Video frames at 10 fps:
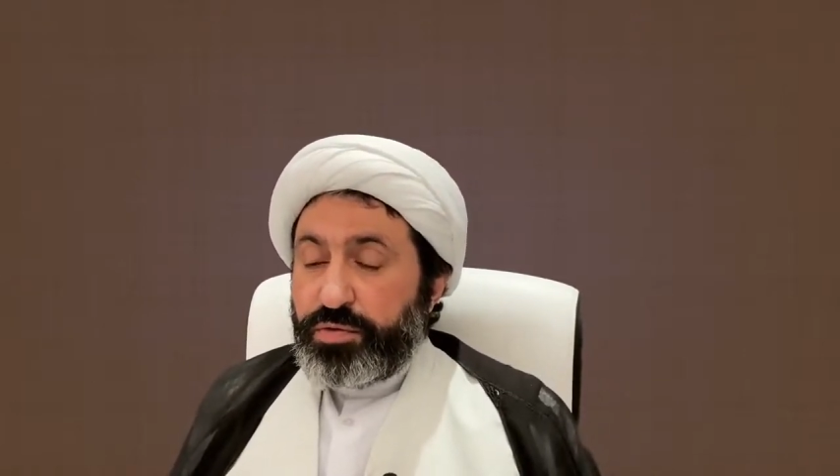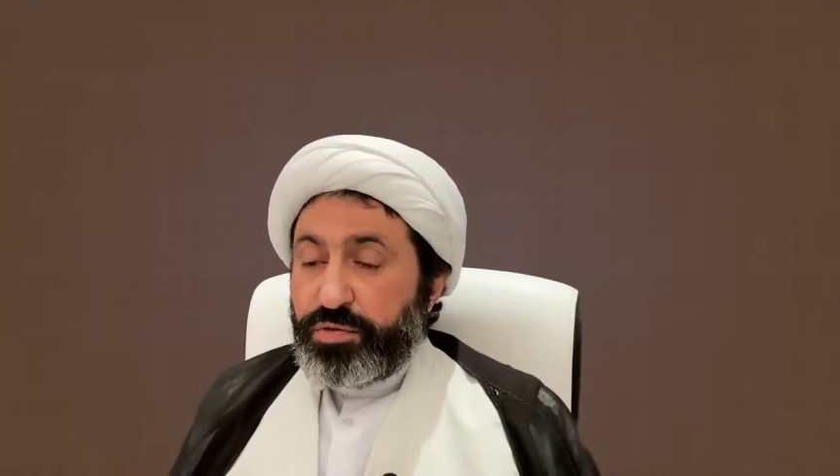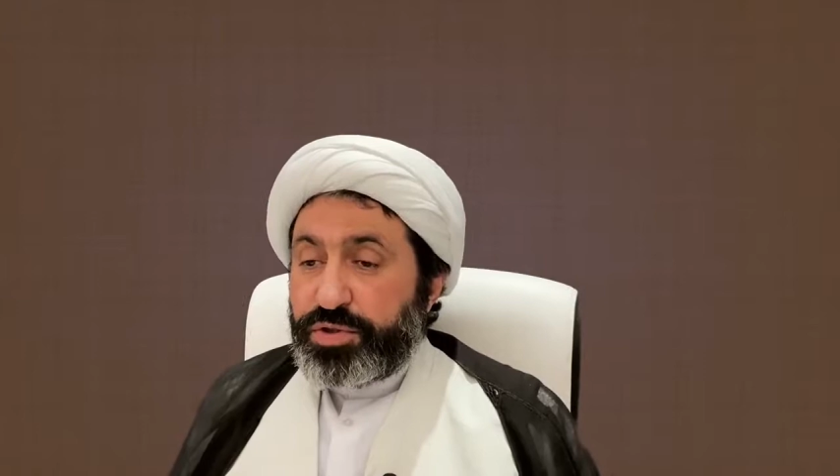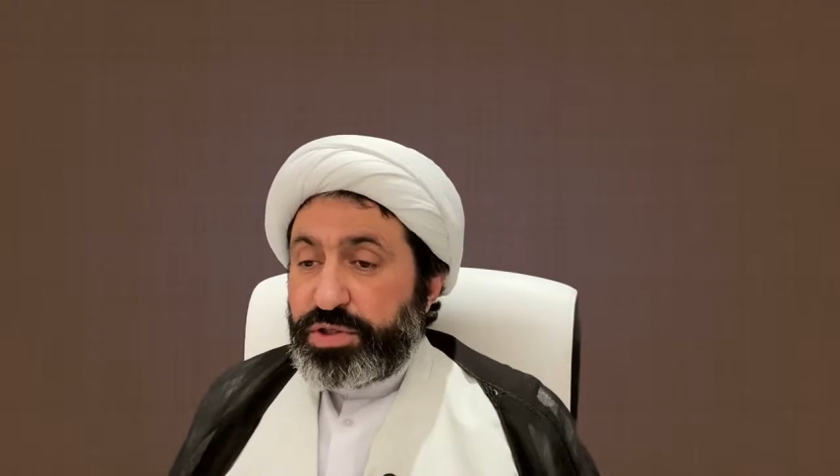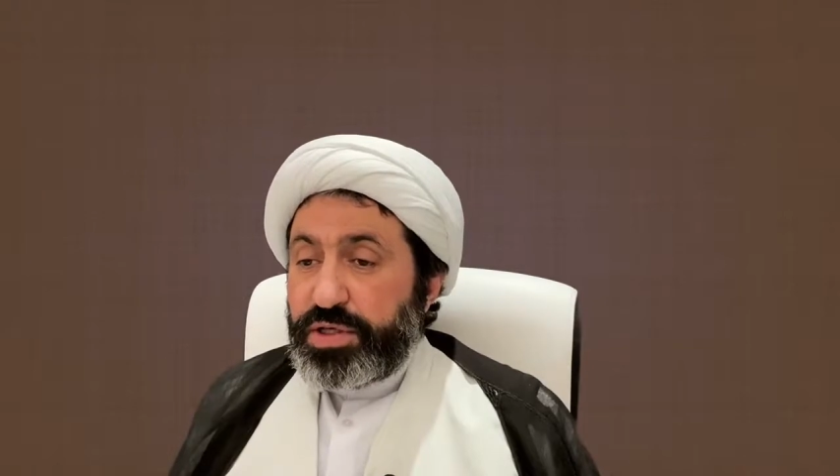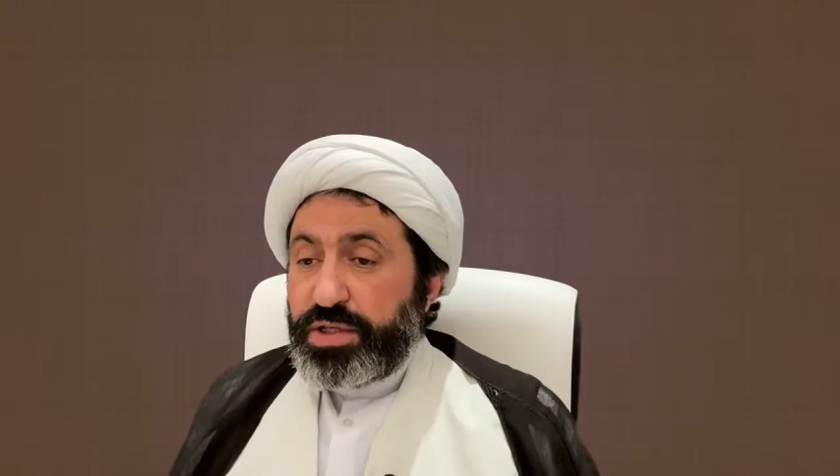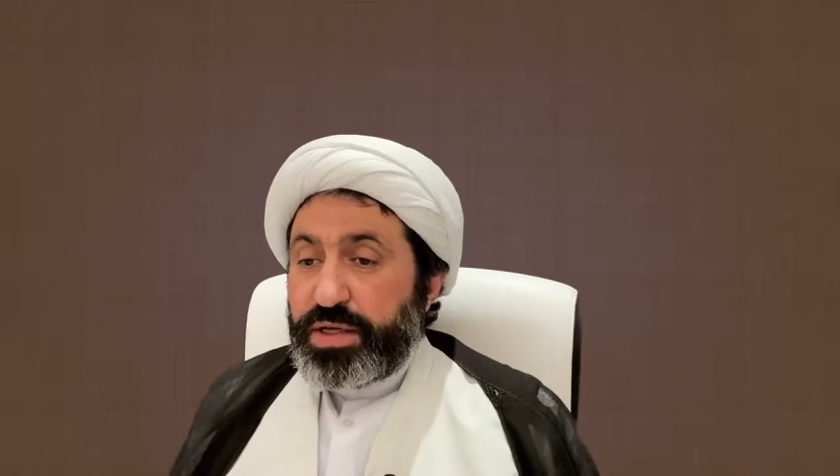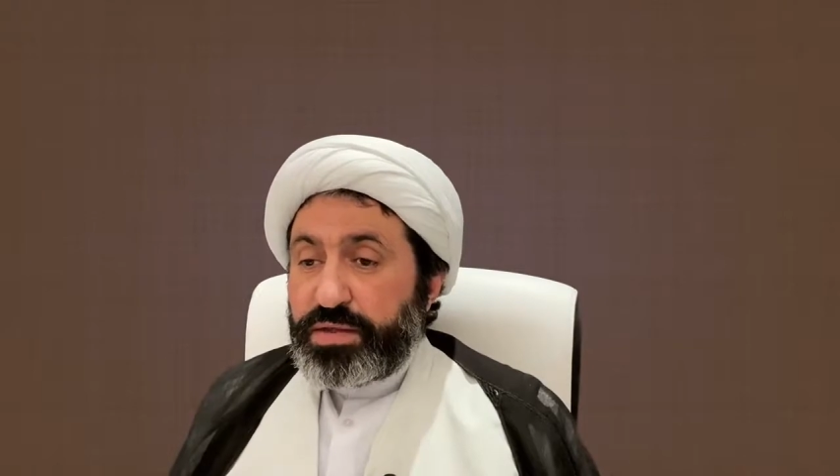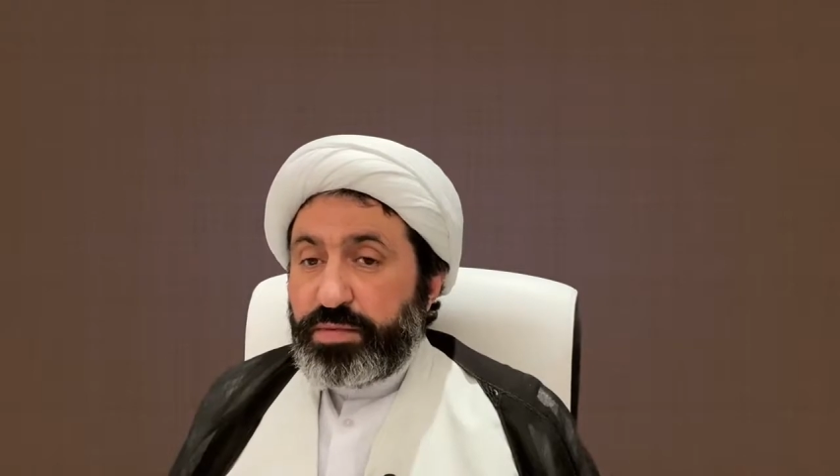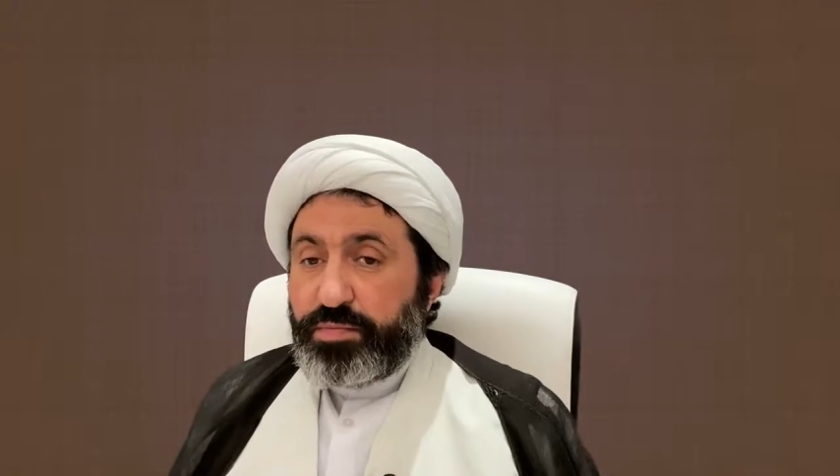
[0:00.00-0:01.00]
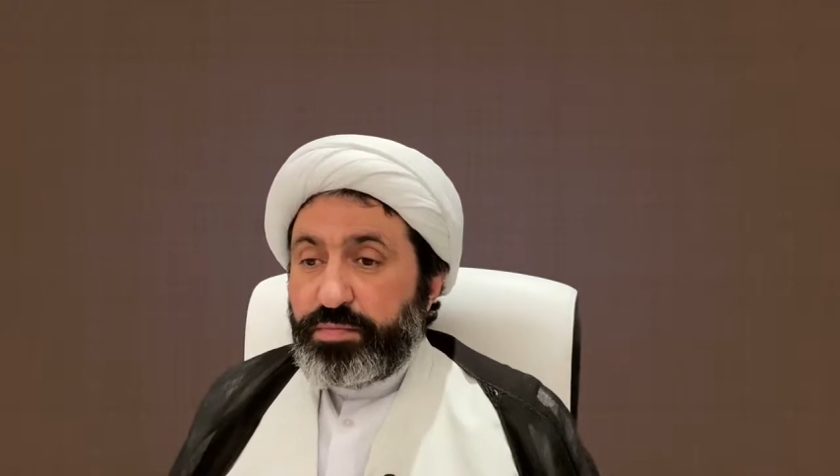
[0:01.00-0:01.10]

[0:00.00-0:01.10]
could see that